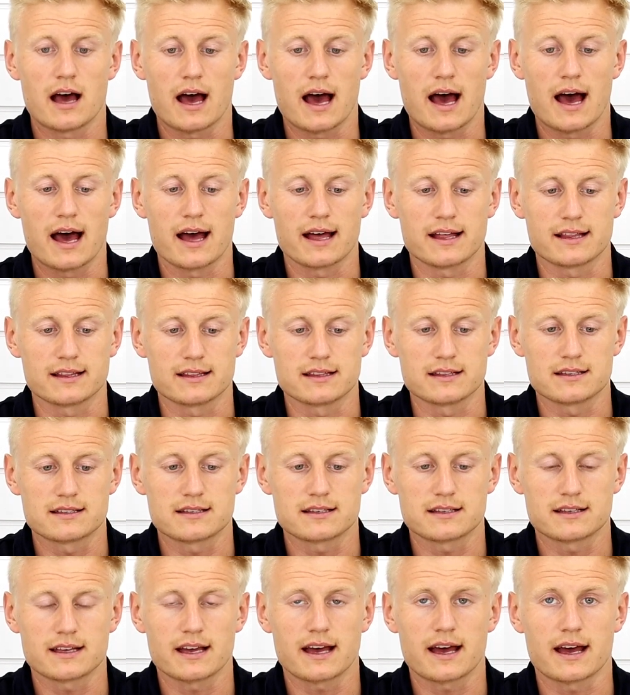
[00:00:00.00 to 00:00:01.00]
And
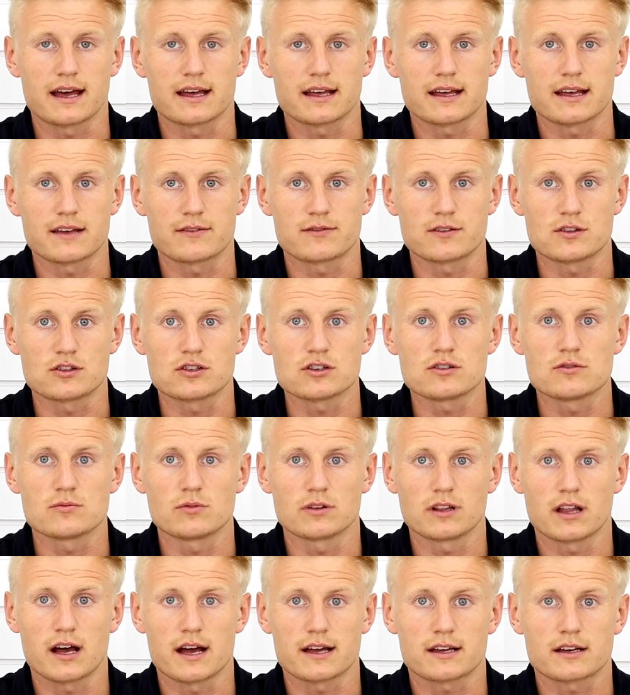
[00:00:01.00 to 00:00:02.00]
yeah, if you do
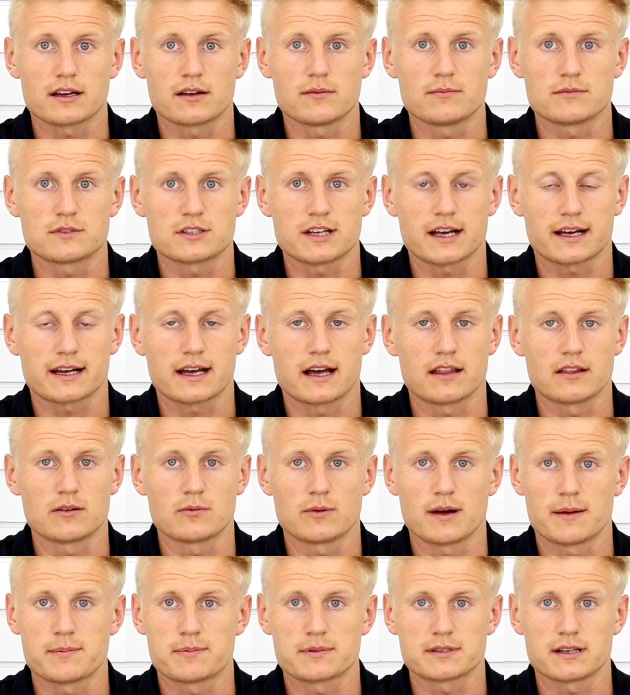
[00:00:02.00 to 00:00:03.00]
like them, check out the
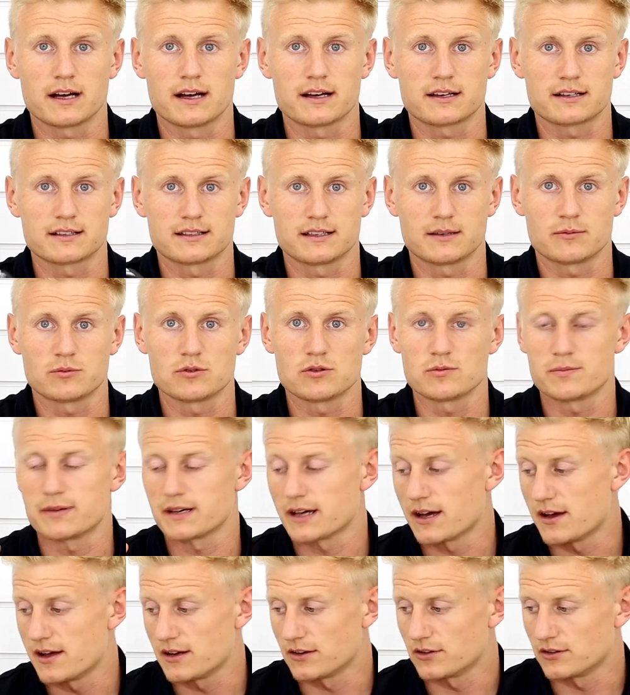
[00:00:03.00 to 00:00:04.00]
website because they will be
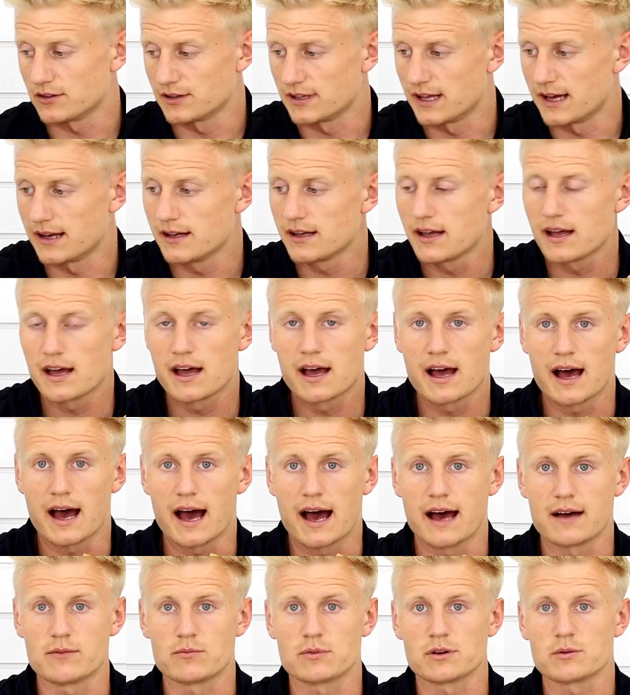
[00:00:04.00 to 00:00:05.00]
going on there,
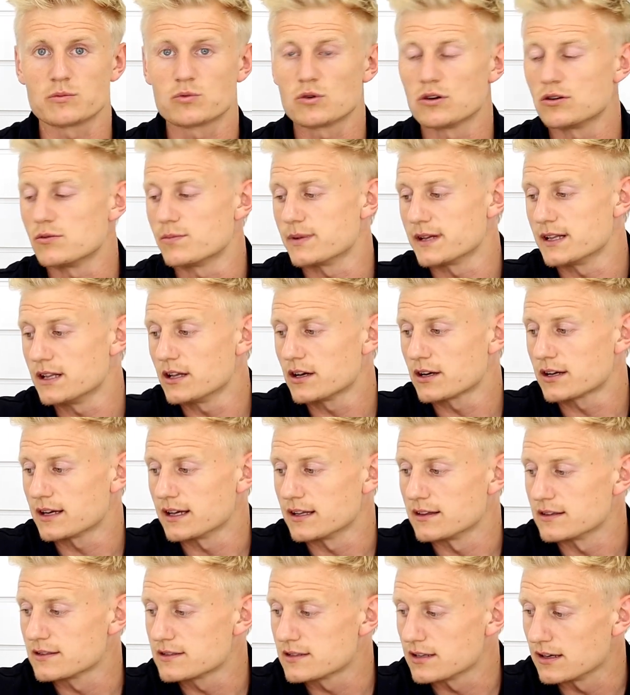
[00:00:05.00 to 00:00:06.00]
and we will be
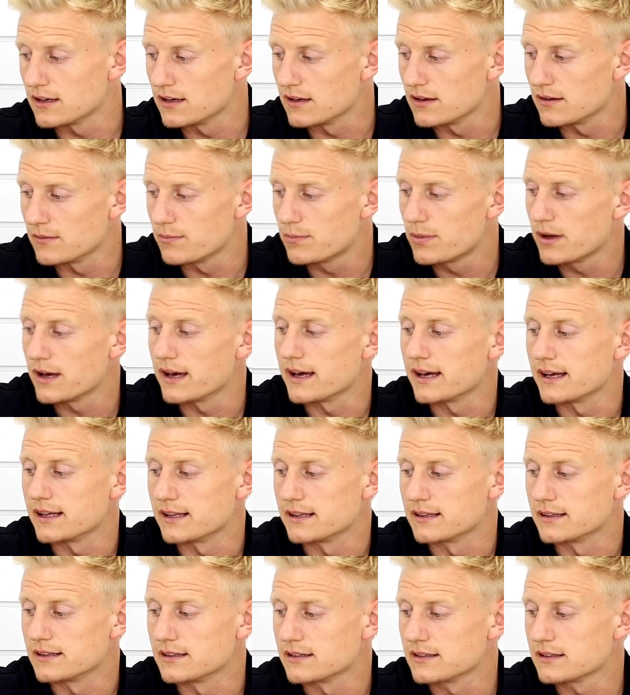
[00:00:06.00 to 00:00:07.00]
looking to put
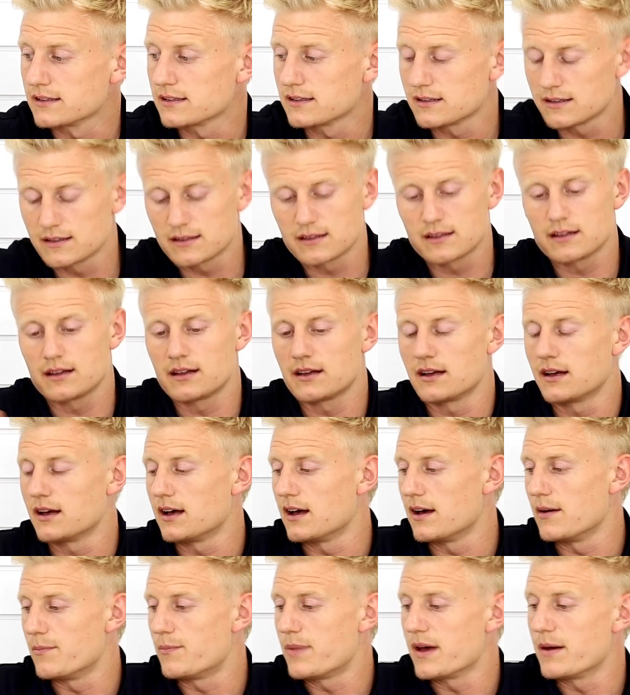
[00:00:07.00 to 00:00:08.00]
in
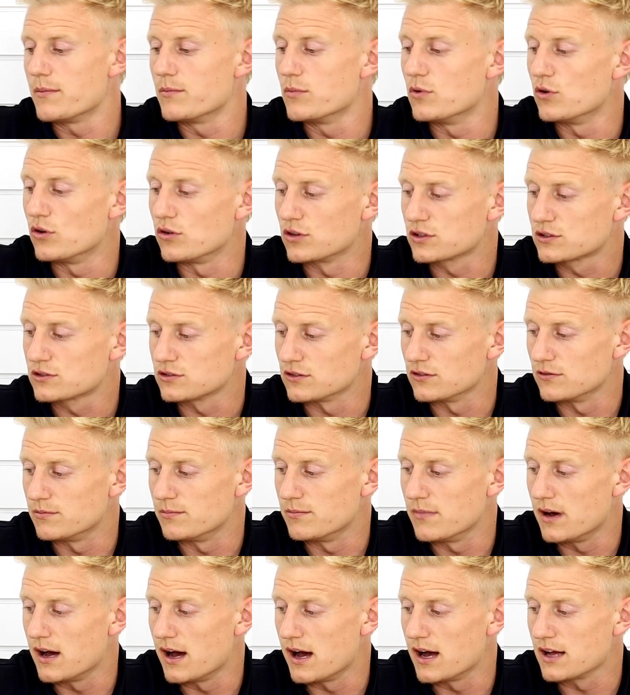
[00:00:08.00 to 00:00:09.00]
a bit more sort of
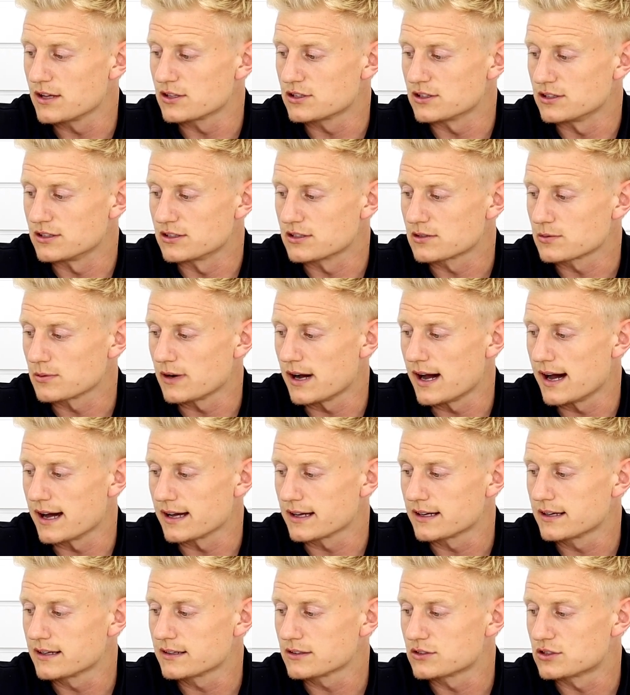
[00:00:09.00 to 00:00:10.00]
merch and
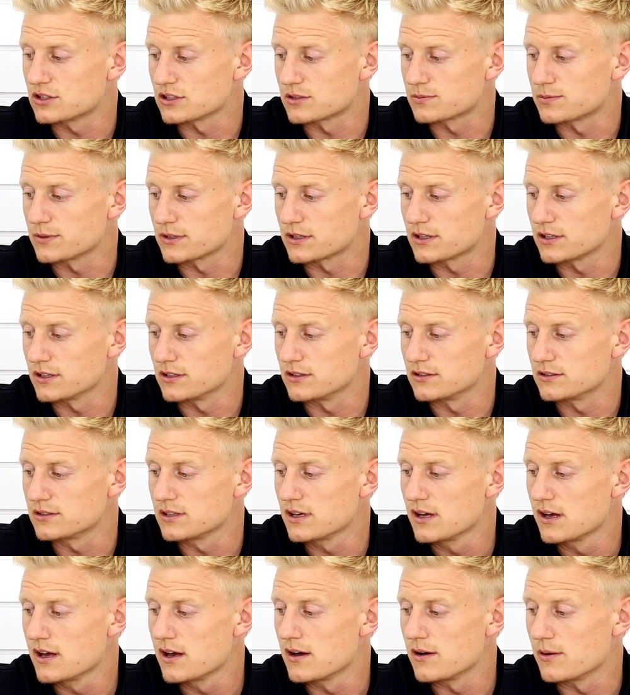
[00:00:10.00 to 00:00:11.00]
swag, just because
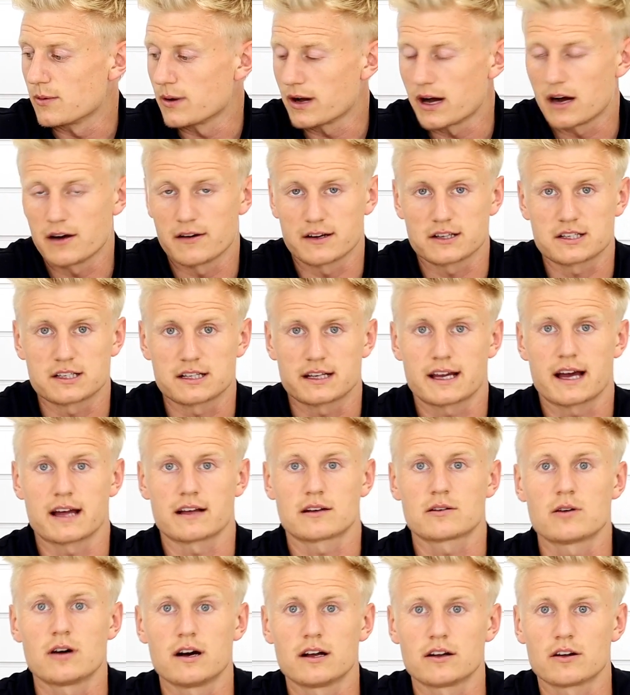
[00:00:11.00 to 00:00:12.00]
we are actually getting
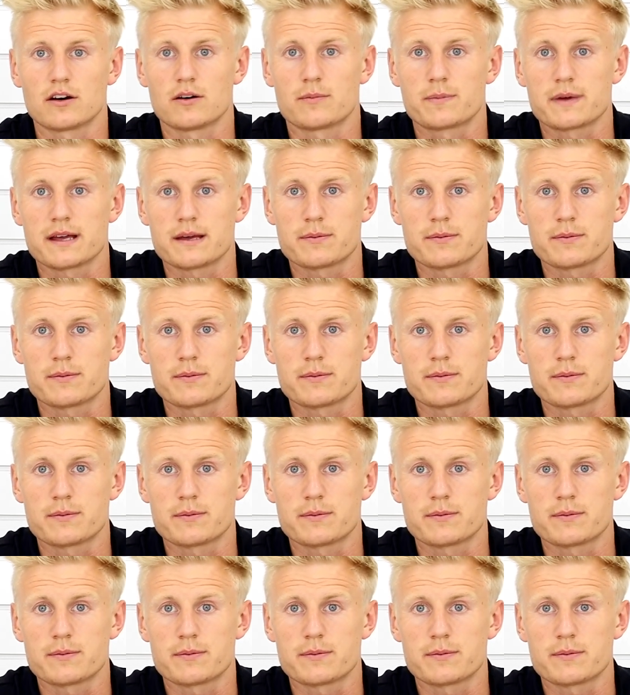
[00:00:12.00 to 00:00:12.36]
quite a lot of